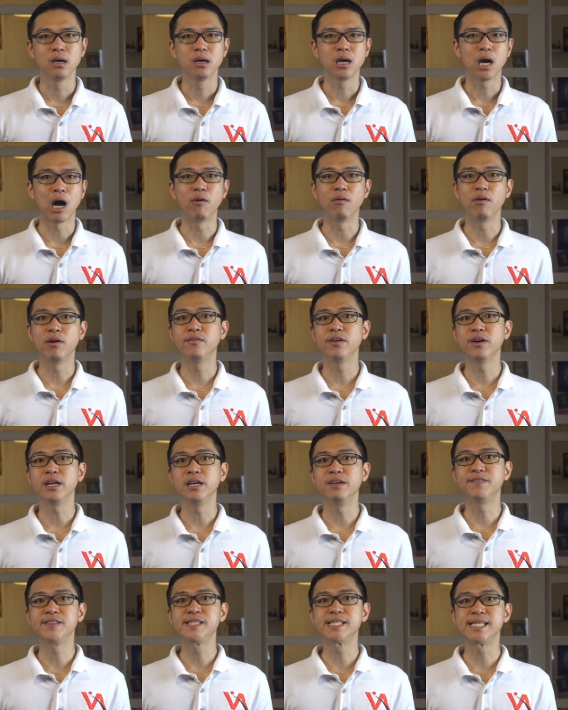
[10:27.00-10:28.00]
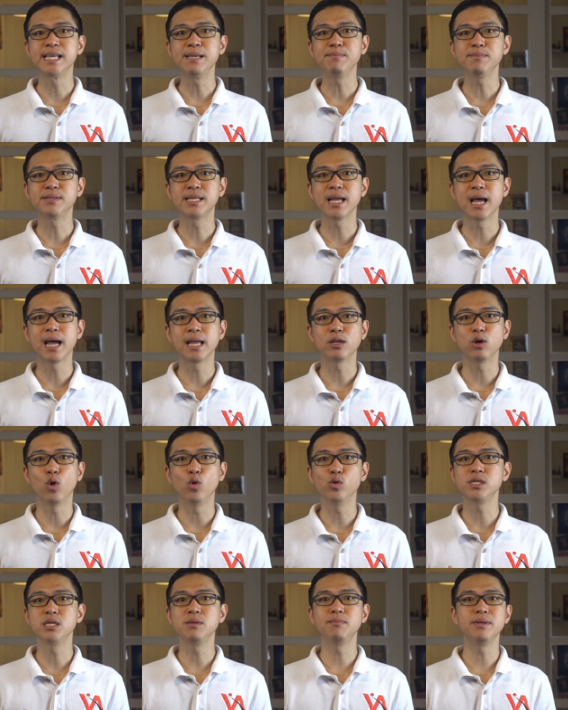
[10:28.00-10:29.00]
However, it seems that
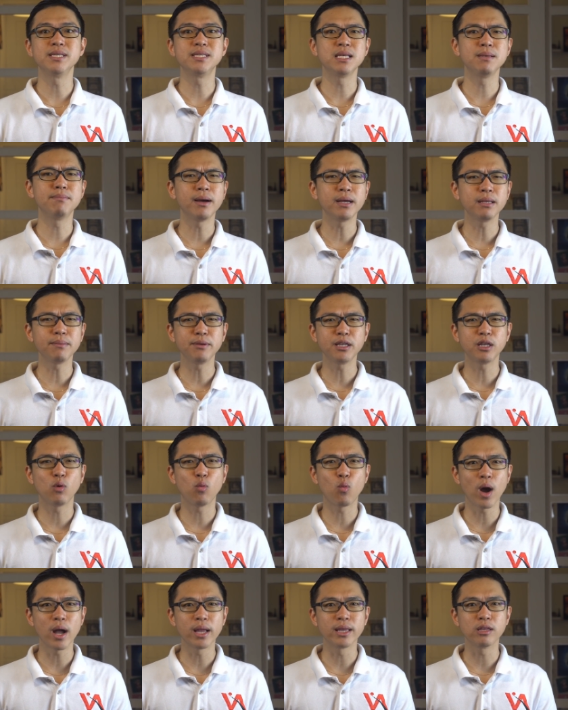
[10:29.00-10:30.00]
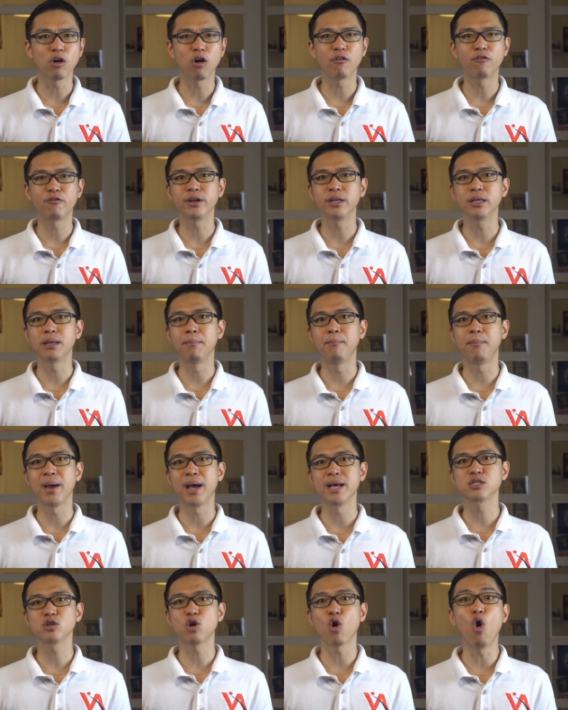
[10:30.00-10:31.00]
OCBC might be the one offering the
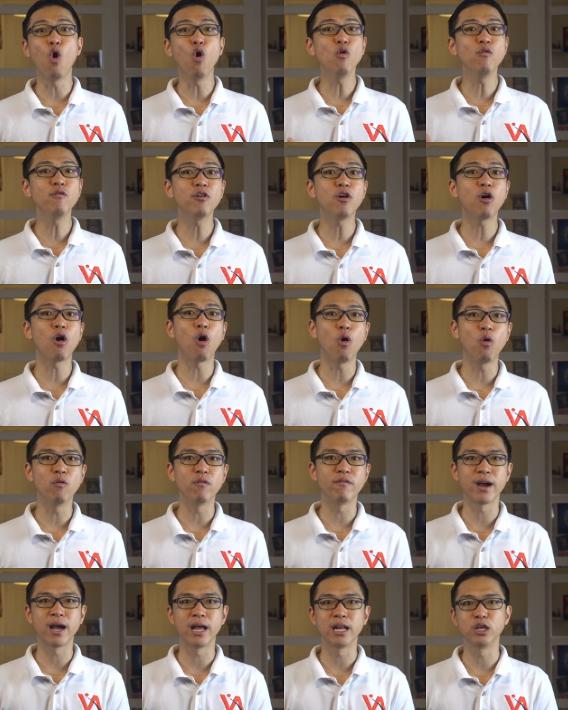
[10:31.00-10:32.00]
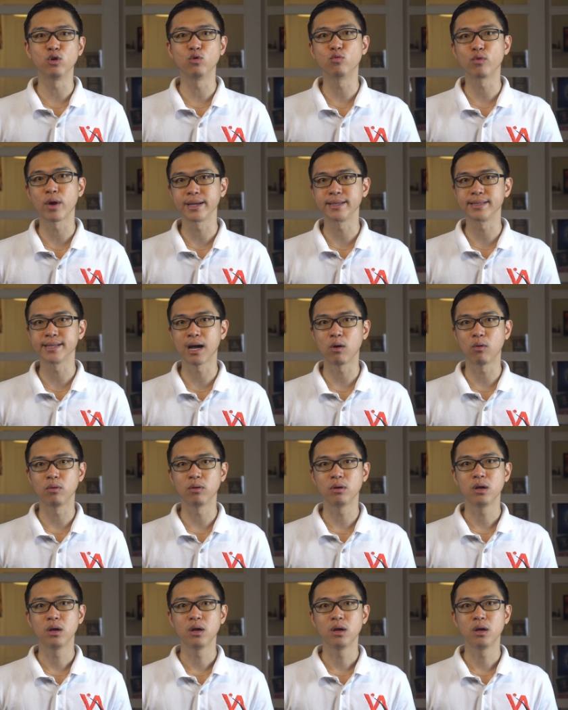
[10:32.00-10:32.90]
best overall value right now,